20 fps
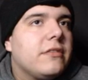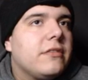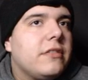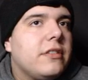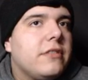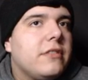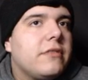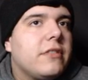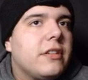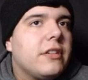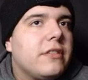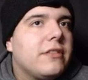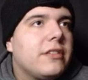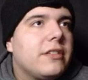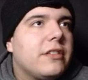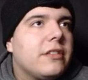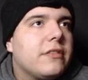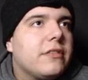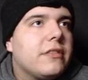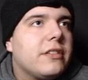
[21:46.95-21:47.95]
We're going to run it with
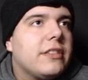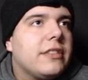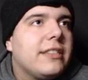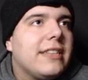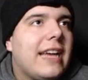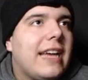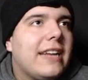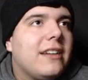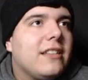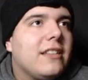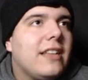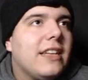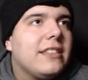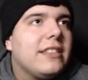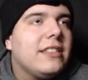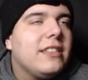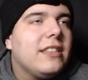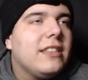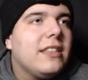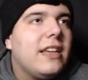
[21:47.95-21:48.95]
Cook. We're going to slide our line
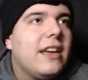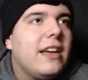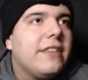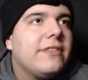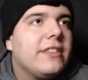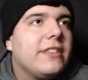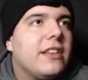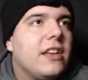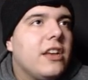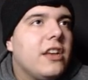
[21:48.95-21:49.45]
to the left.